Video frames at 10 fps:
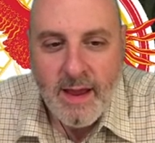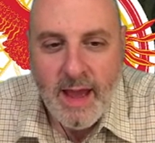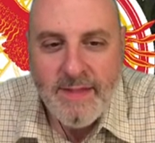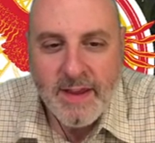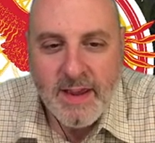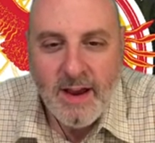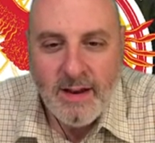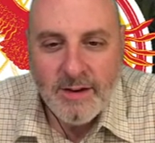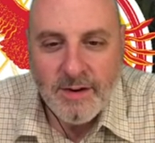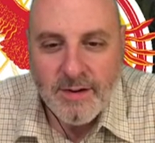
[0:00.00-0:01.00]
And the
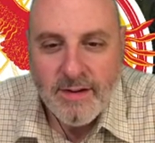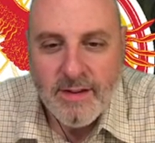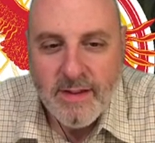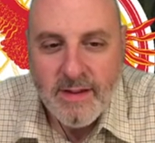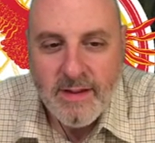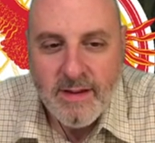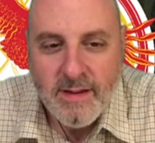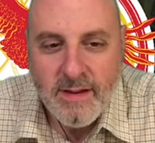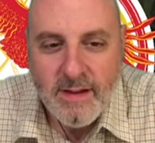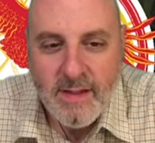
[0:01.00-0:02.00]
color,
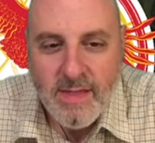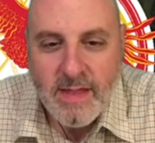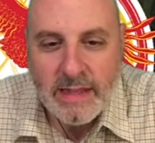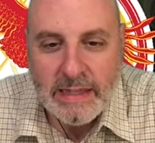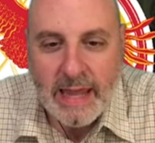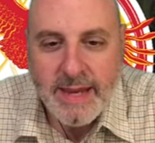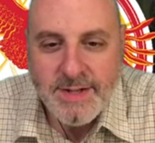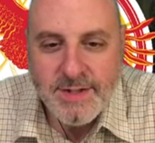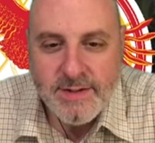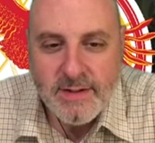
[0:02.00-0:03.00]
the
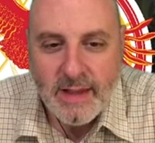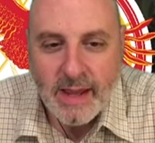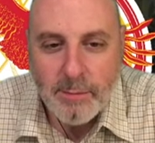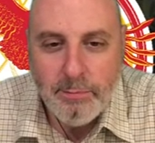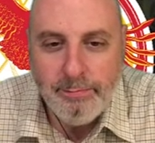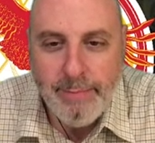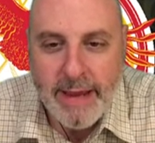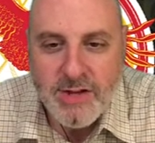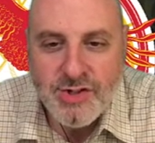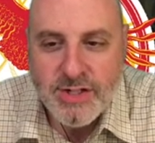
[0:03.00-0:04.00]
light, like
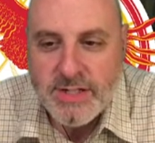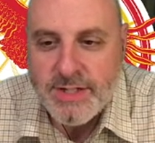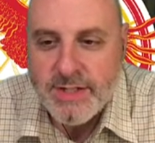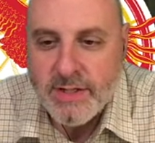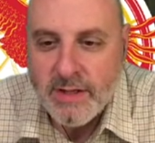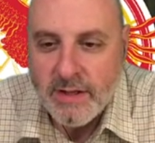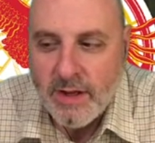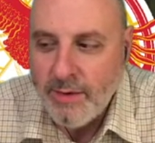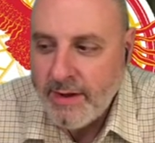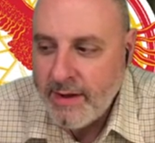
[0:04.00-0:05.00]
beiges
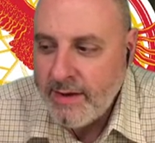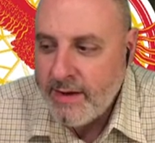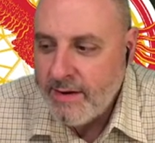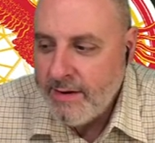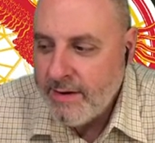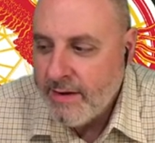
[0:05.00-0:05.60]
going on here.